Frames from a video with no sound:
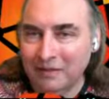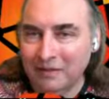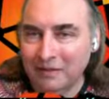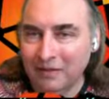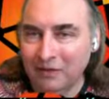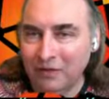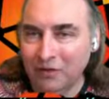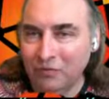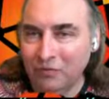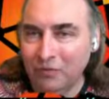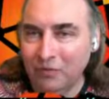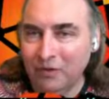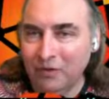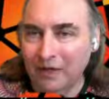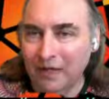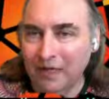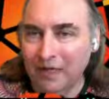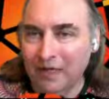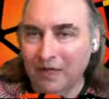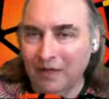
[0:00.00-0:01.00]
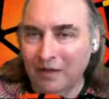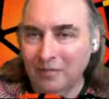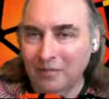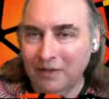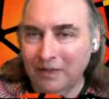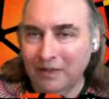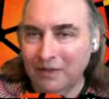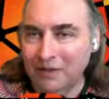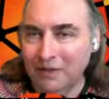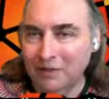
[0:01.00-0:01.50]
foo.com
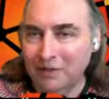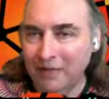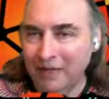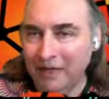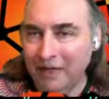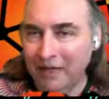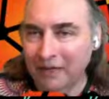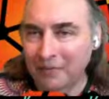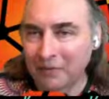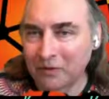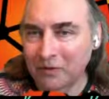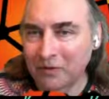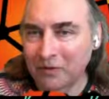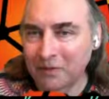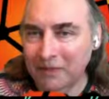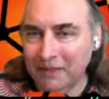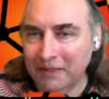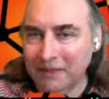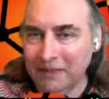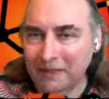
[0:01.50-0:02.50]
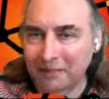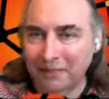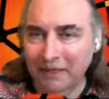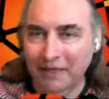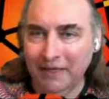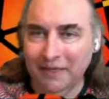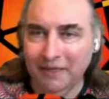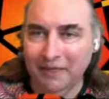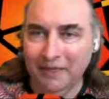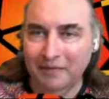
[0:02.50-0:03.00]
needs to be able to
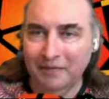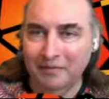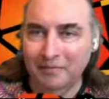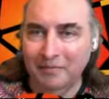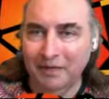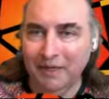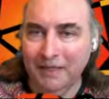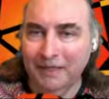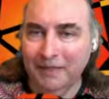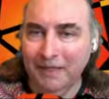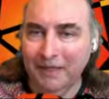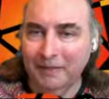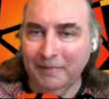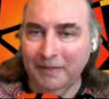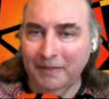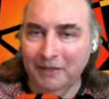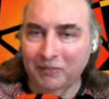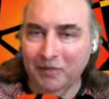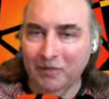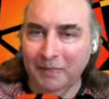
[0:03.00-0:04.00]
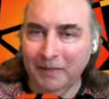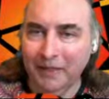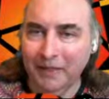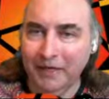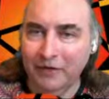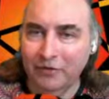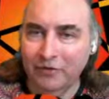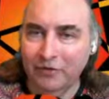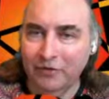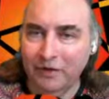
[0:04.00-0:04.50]
participate in my database
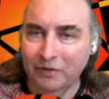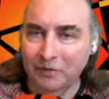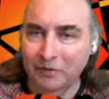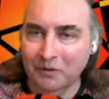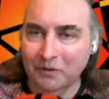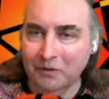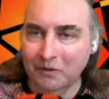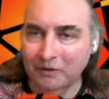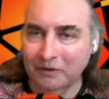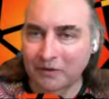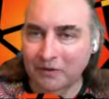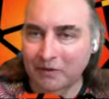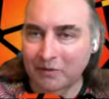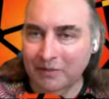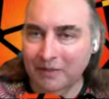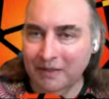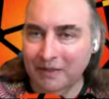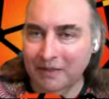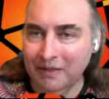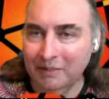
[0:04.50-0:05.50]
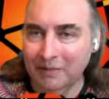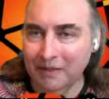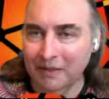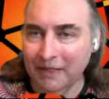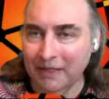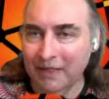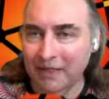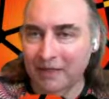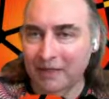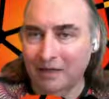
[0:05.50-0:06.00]
replication network service from
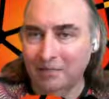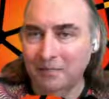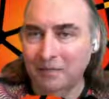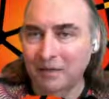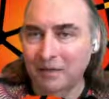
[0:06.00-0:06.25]
example.com.